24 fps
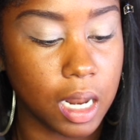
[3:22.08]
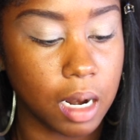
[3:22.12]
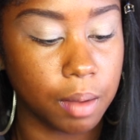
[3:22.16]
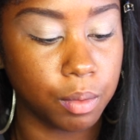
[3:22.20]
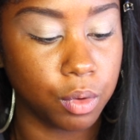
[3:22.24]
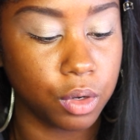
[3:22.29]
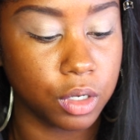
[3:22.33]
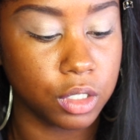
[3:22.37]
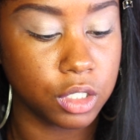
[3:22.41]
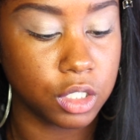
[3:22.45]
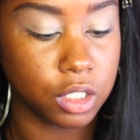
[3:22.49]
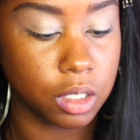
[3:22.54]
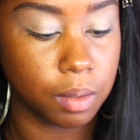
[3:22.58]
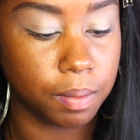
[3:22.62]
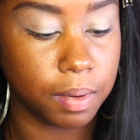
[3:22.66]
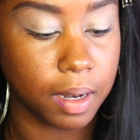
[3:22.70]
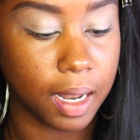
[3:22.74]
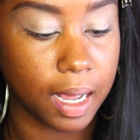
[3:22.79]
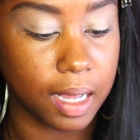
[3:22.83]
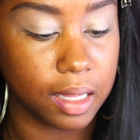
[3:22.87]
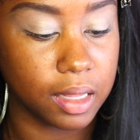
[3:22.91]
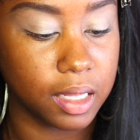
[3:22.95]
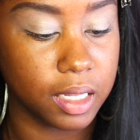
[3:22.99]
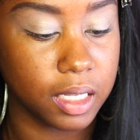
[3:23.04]
and I'm going to
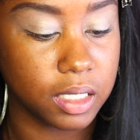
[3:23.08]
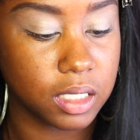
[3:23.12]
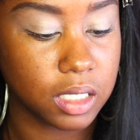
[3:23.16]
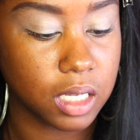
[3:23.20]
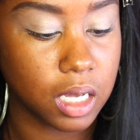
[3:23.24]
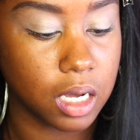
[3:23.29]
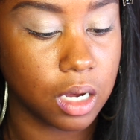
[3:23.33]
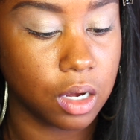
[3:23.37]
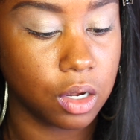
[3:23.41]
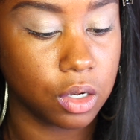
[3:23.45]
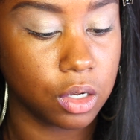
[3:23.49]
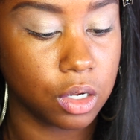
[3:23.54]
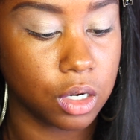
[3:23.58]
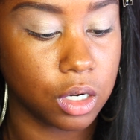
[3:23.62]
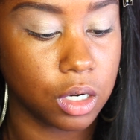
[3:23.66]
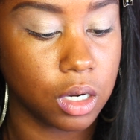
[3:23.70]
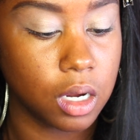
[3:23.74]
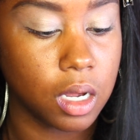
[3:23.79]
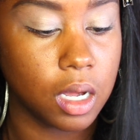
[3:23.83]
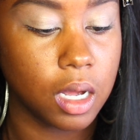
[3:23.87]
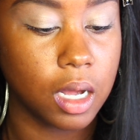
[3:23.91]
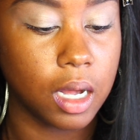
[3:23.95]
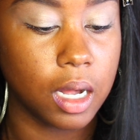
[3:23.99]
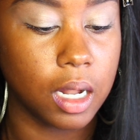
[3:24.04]
apply this color
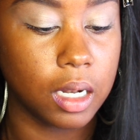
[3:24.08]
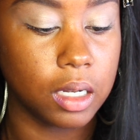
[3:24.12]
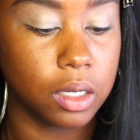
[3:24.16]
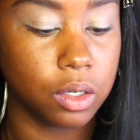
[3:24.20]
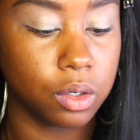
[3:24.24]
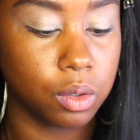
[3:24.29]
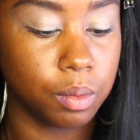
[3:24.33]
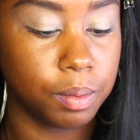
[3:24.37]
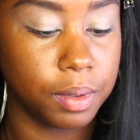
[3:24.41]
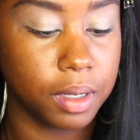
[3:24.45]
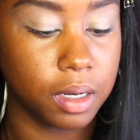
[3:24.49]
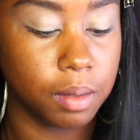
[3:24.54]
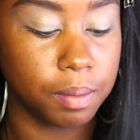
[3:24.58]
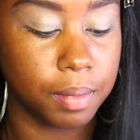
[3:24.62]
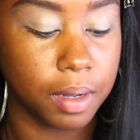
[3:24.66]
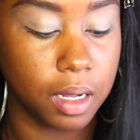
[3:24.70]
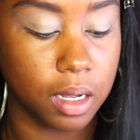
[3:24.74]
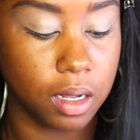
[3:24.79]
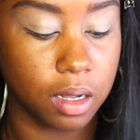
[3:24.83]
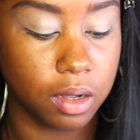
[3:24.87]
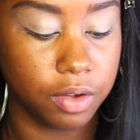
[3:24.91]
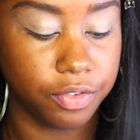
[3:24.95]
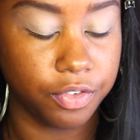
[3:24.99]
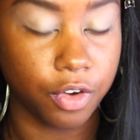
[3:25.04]
a little bit
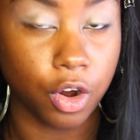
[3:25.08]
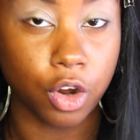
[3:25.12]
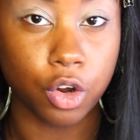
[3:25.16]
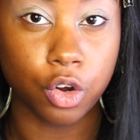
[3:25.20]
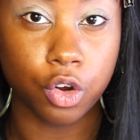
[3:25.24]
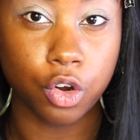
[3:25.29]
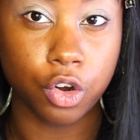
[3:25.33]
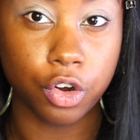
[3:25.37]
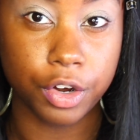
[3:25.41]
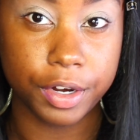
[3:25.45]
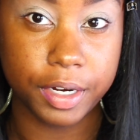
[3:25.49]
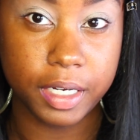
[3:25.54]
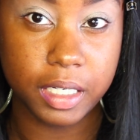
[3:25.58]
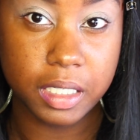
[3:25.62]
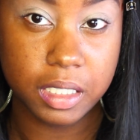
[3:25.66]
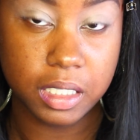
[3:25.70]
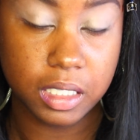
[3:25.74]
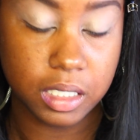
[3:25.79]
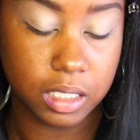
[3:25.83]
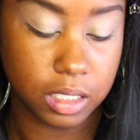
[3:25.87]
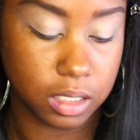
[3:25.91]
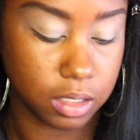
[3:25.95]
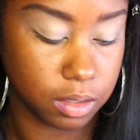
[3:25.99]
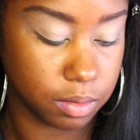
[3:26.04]
above our
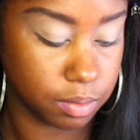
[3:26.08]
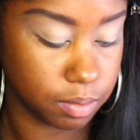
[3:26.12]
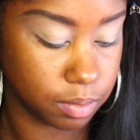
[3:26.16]
crease.